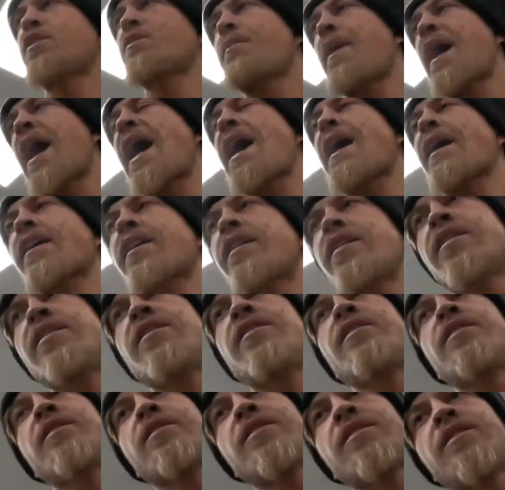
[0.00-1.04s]
the back.
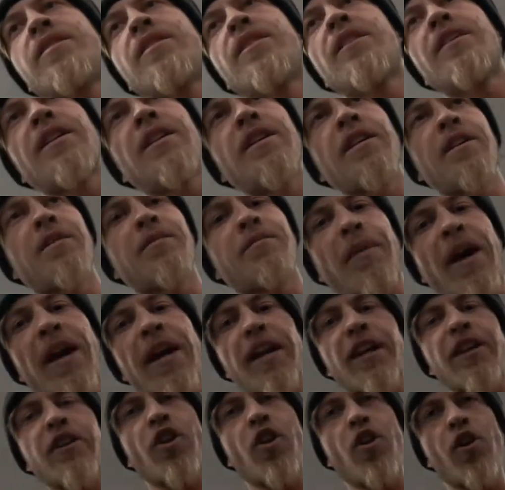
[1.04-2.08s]

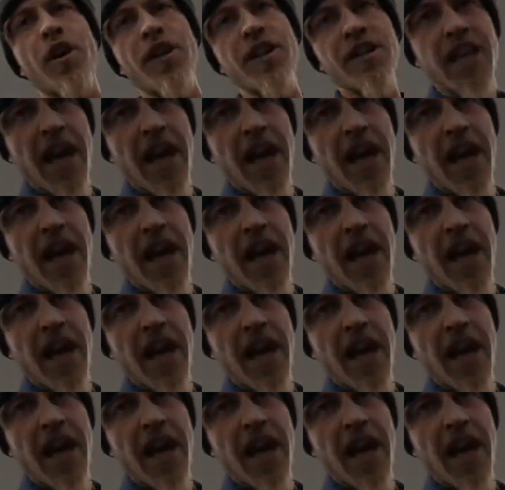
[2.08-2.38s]
Making noise